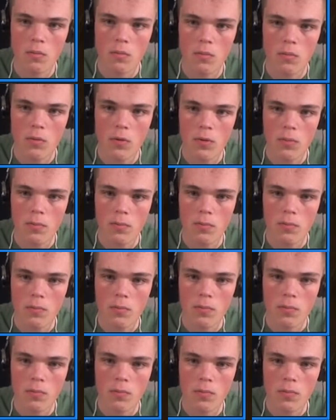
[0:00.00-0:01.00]
Boop.
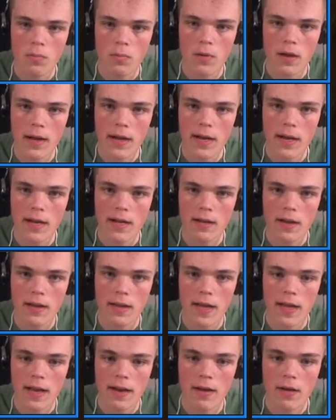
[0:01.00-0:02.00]
I clicked on
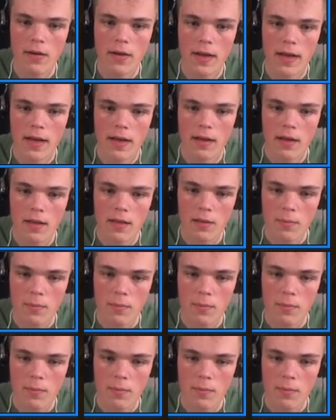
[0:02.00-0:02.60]
that. Okay.